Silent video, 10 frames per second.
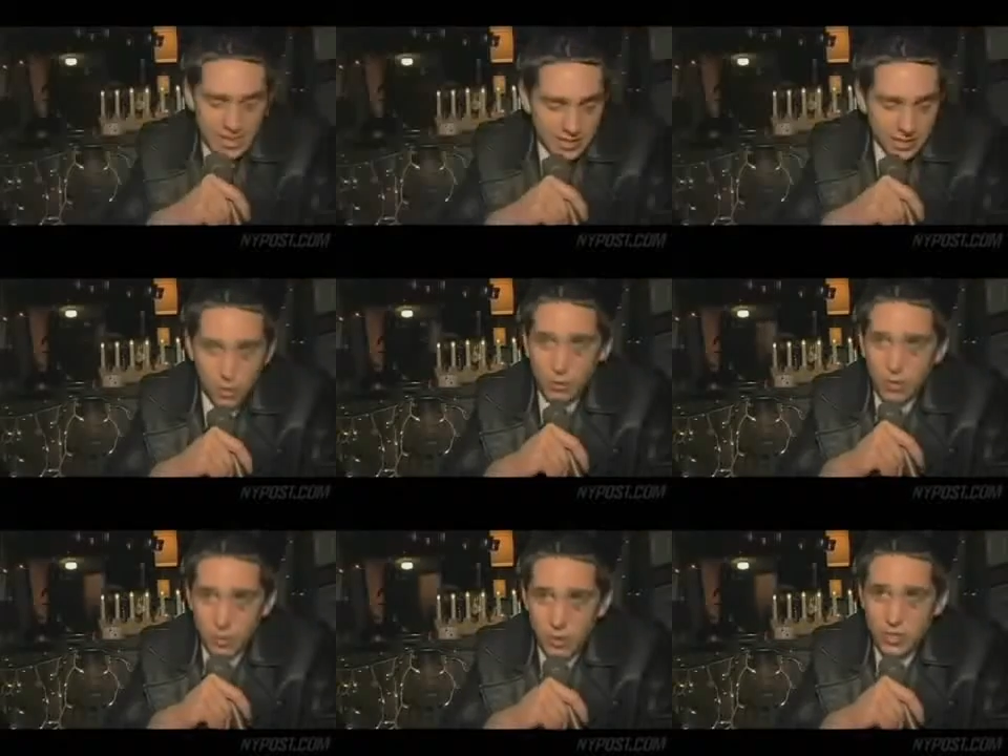Hassan's the
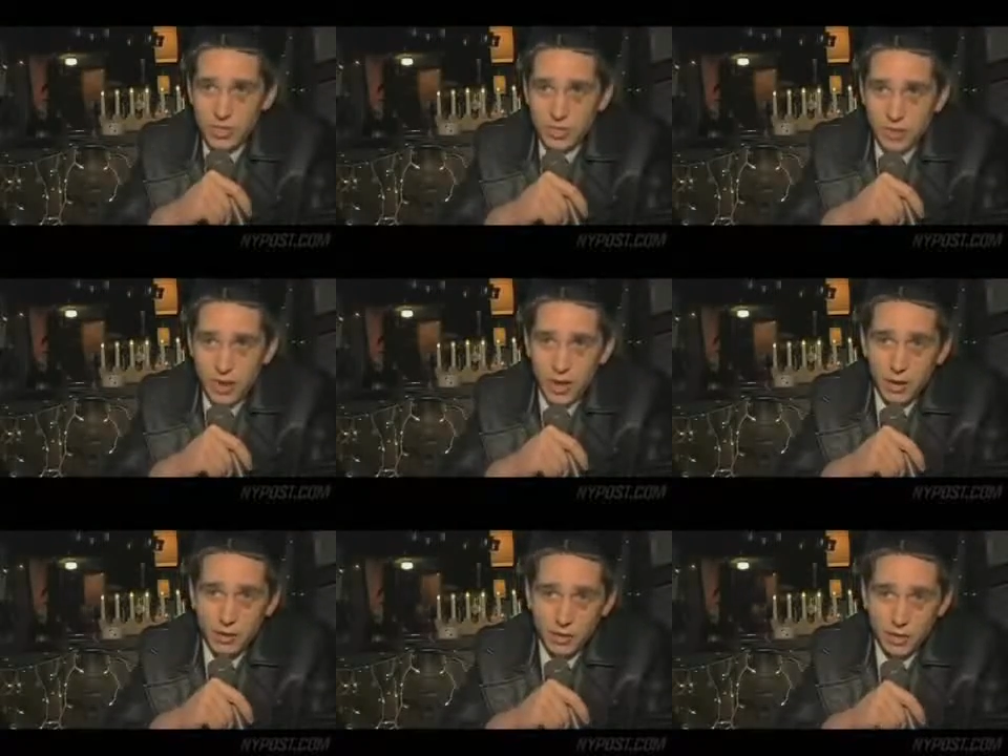only person to try and
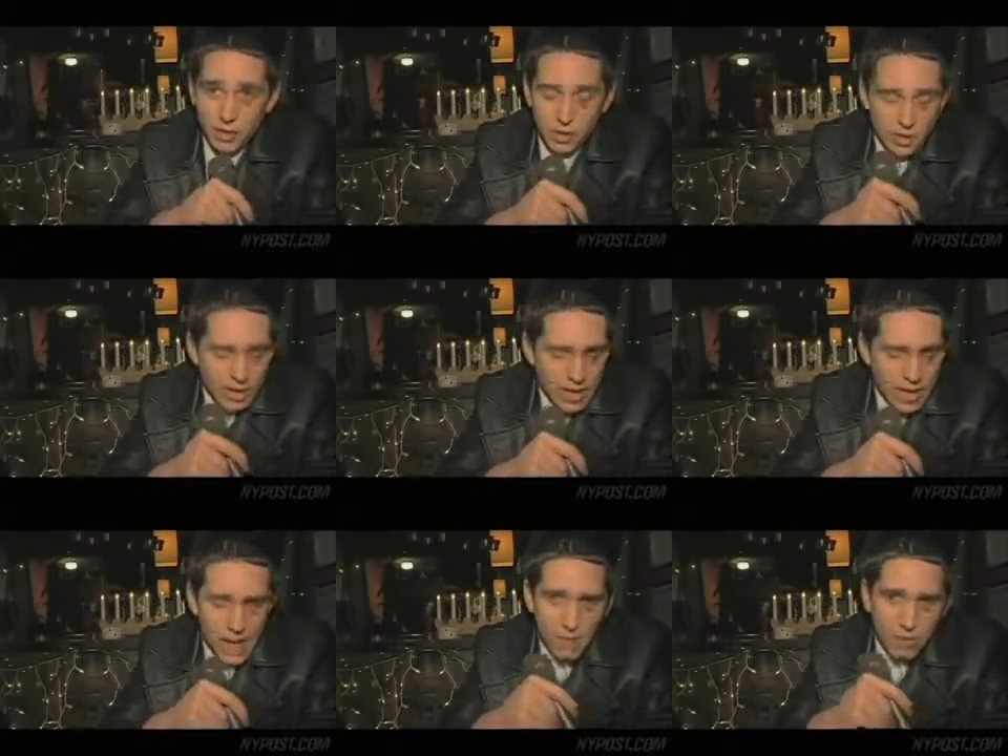help us at all.
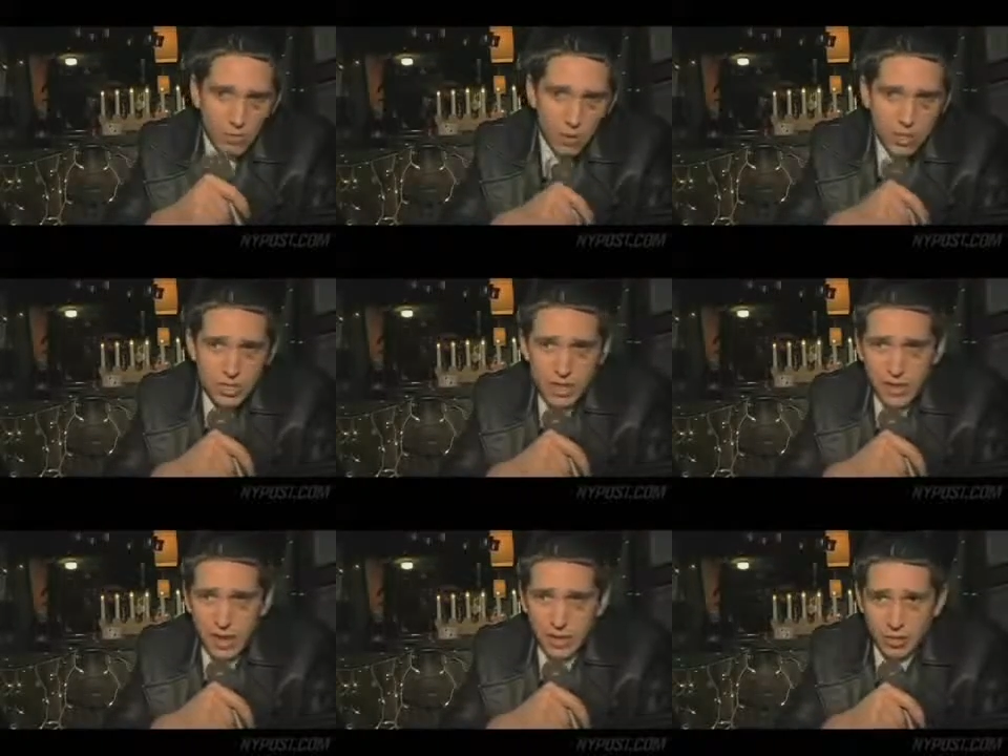Everybody runs to
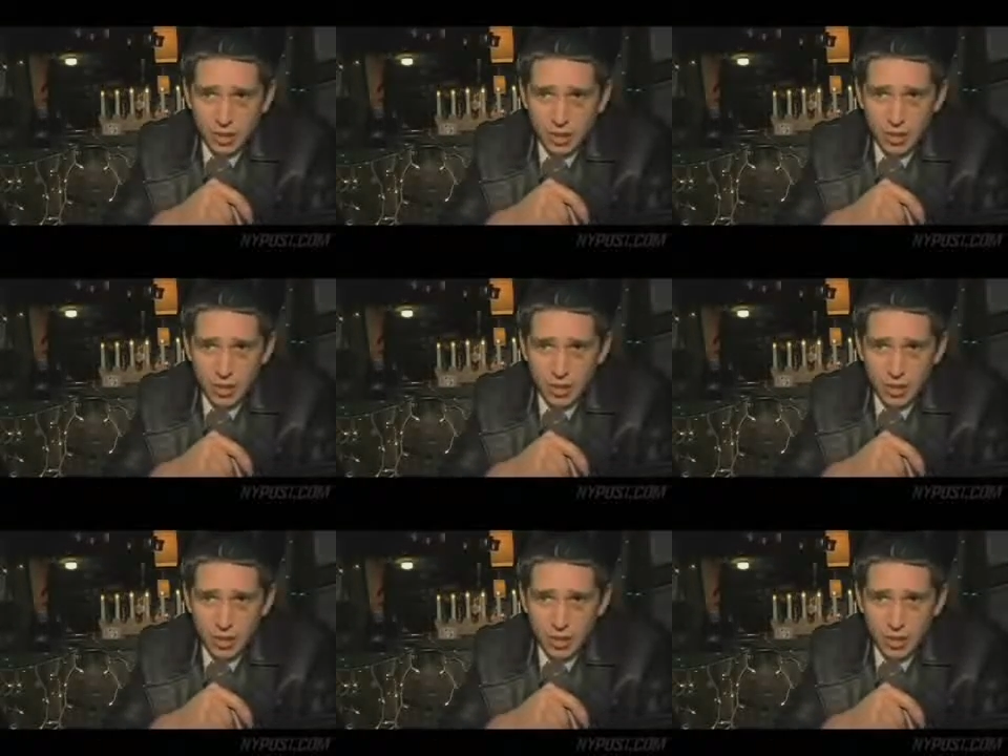the back of the